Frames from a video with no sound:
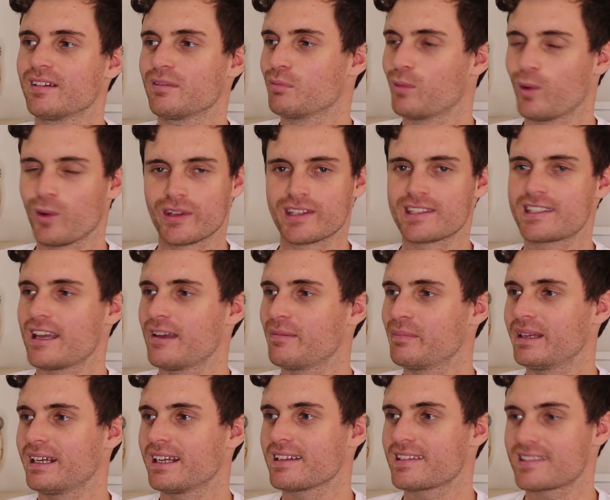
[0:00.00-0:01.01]
More than 10
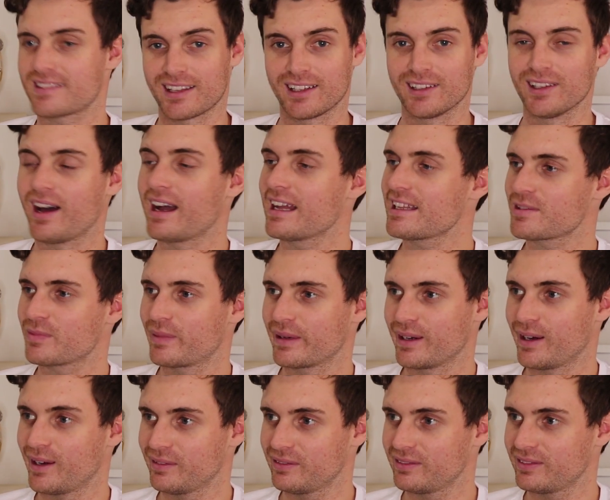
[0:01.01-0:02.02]
minutes, the lights went
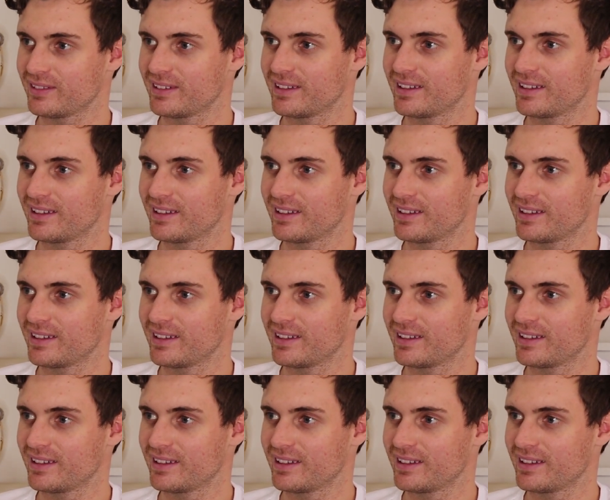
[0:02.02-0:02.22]
off.